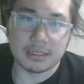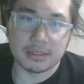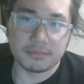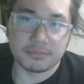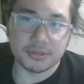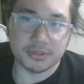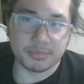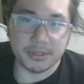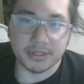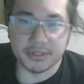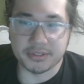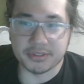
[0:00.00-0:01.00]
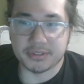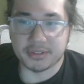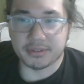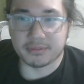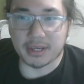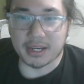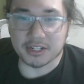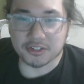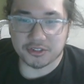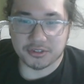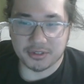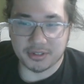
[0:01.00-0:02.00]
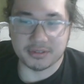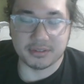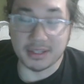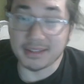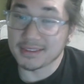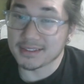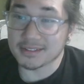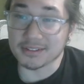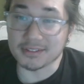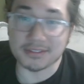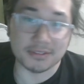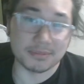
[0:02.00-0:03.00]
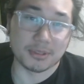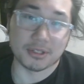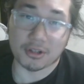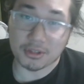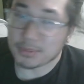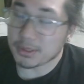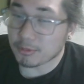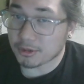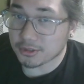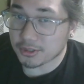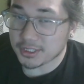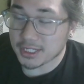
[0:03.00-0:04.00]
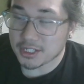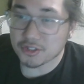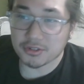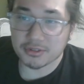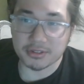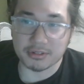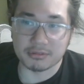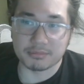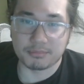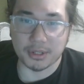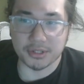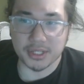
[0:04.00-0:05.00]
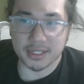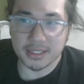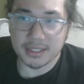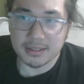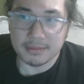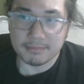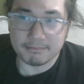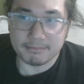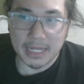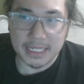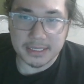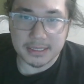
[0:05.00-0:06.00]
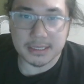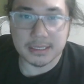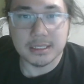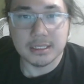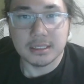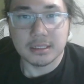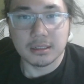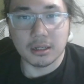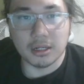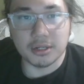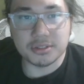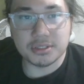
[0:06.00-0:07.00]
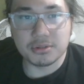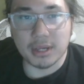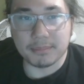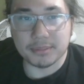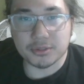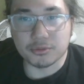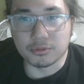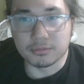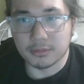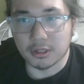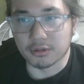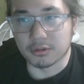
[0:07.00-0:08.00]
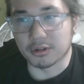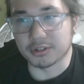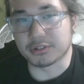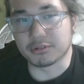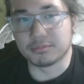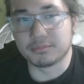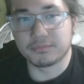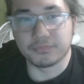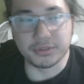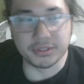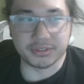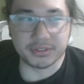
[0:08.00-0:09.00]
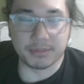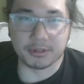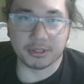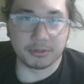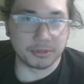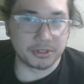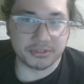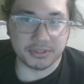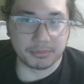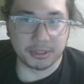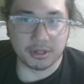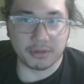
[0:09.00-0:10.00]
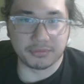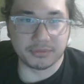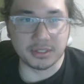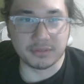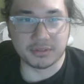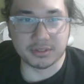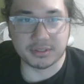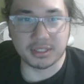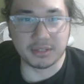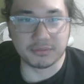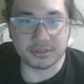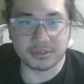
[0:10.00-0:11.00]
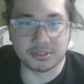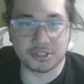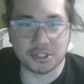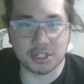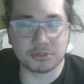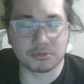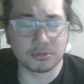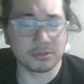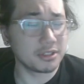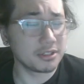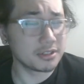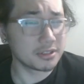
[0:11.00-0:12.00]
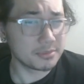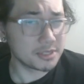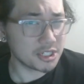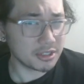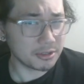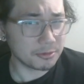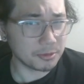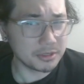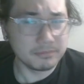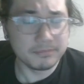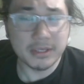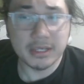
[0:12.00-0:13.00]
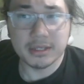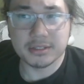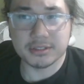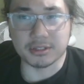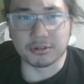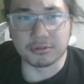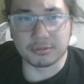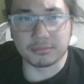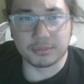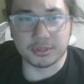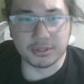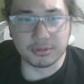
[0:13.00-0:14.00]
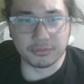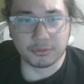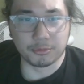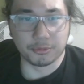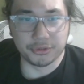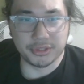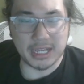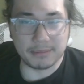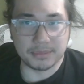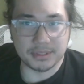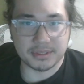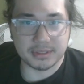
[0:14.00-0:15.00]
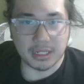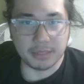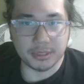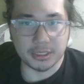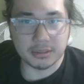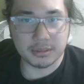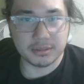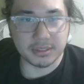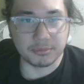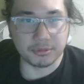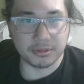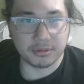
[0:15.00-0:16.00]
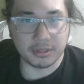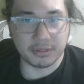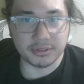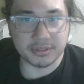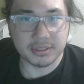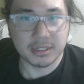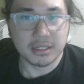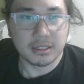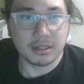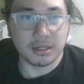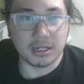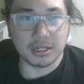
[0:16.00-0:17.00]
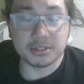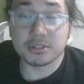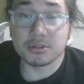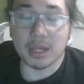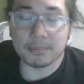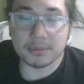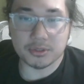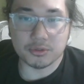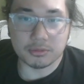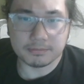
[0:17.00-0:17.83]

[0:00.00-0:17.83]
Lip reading: Just because Ash isn't in this list doesn't mean other people aren't on Ash, so bear that in mind. 2 Apiscool. Oh, also, this is typically what you're summoning off of Keef, because Keef is generally going to be Chain Link 1, so Beautiful will not miss timing. Same with Lifeless. 2 Apiscool.